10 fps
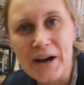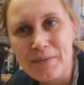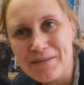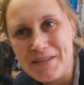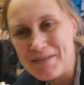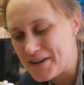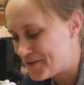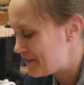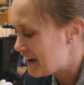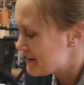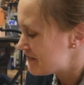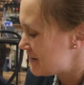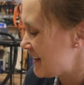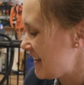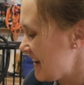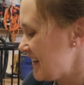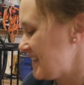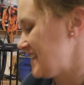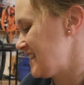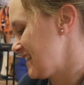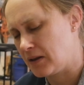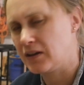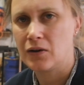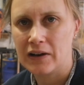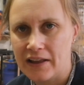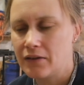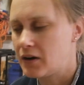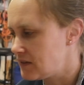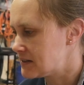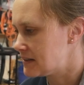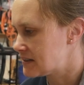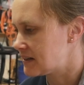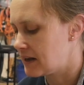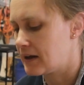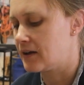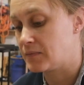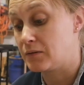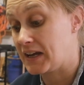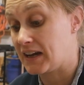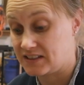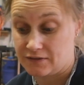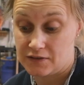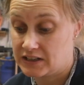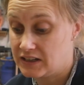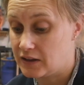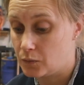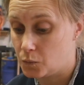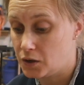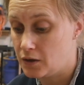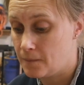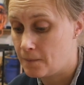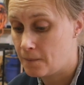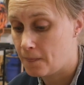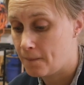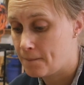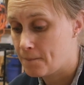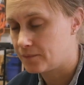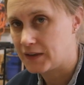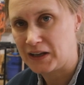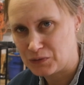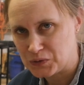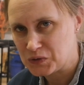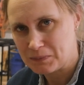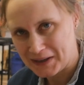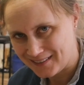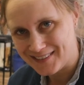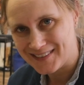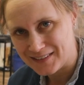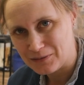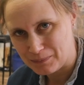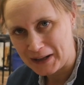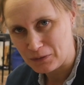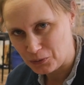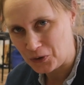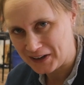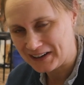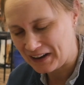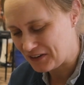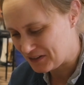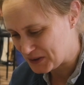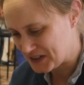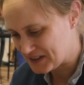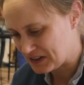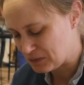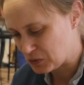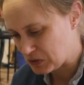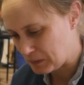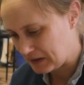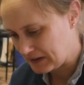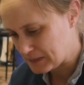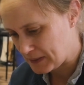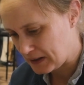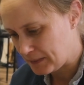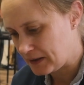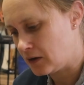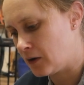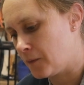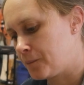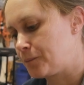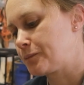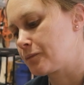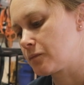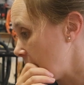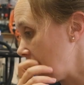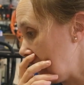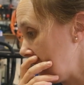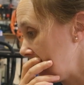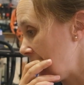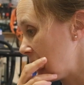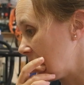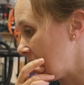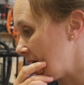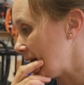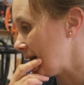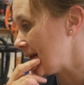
That might be my favorite yet. You know, leather obviously is gonna react differently than wood. It also smells like burning leather, which is not the most appealing smell, but you know, I like that one a lot.